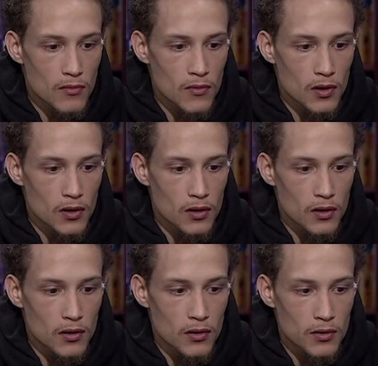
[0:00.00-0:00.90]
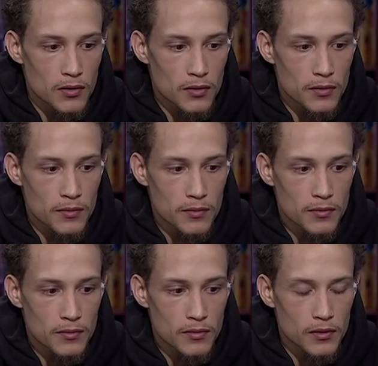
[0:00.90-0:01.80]
Uh,
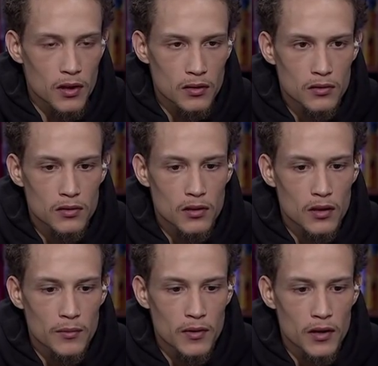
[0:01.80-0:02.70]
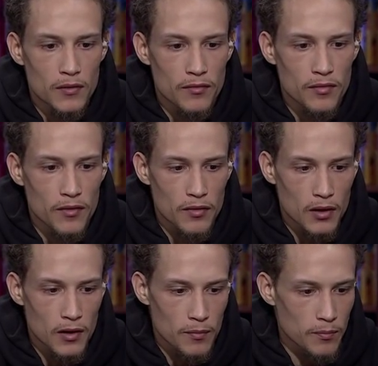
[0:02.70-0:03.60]
yes. I mean, I've,
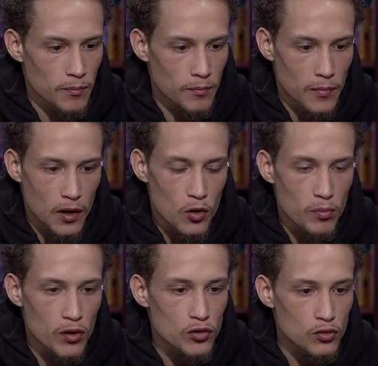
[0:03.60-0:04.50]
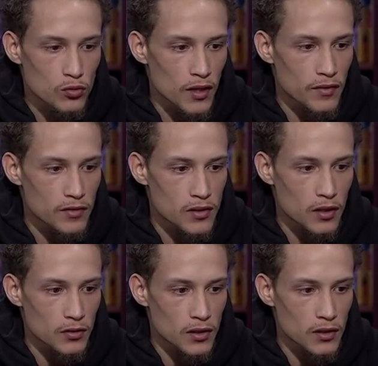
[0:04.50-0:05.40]
I've, my whole personal life is
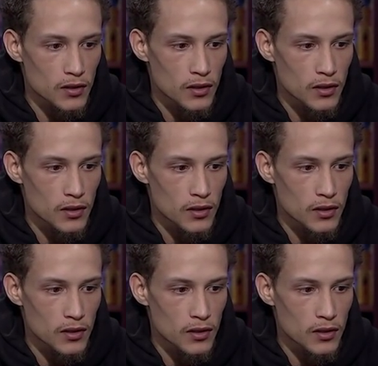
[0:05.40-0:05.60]
out there.